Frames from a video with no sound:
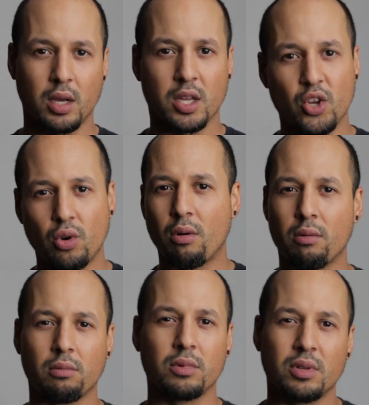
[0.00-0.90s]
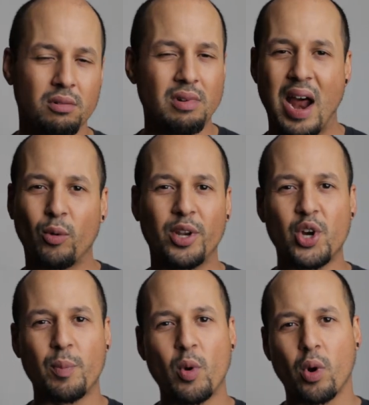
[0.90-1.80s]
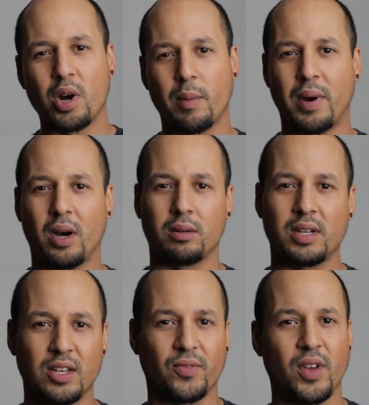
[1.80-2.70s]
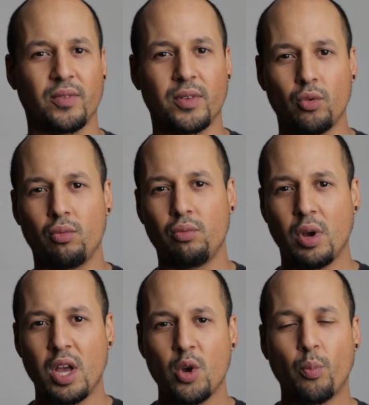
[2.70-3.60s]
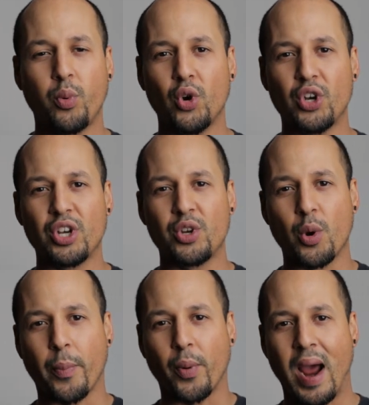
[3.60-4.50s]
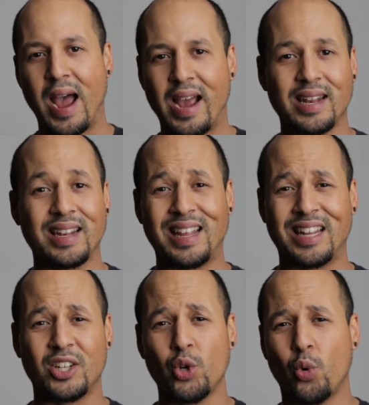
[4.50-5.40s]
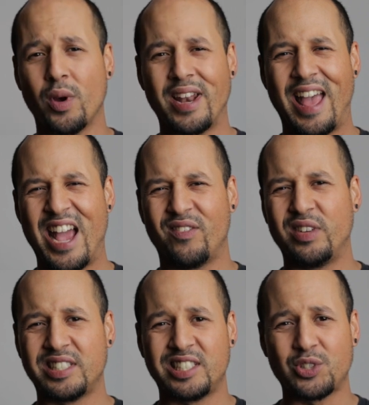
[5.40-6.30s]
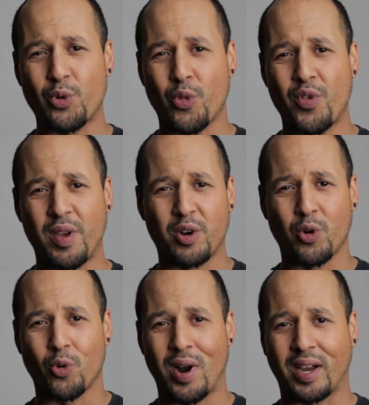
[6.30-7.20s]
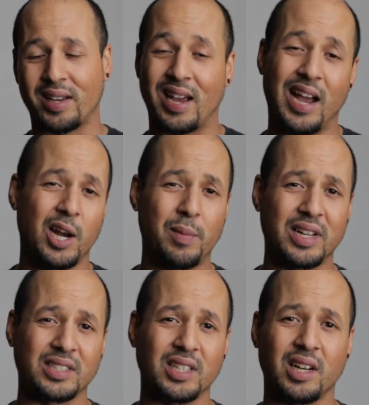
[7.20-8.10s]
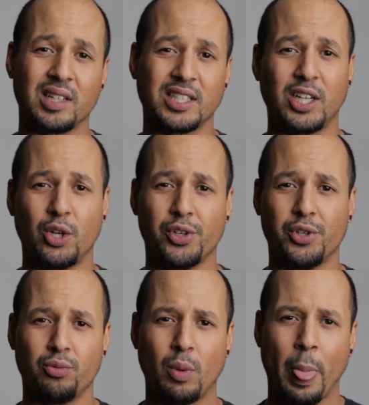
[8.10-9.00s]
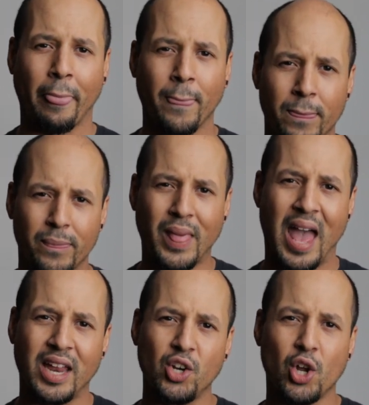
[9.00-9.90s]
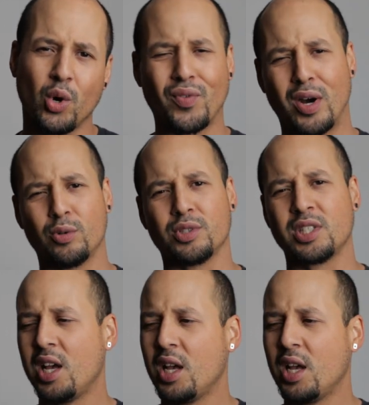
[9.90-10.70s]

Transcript: You're not really going to be worrying about if you putting your pride in doing every single thing correctly. I ain't about to sit here and tell you that, you know, if I was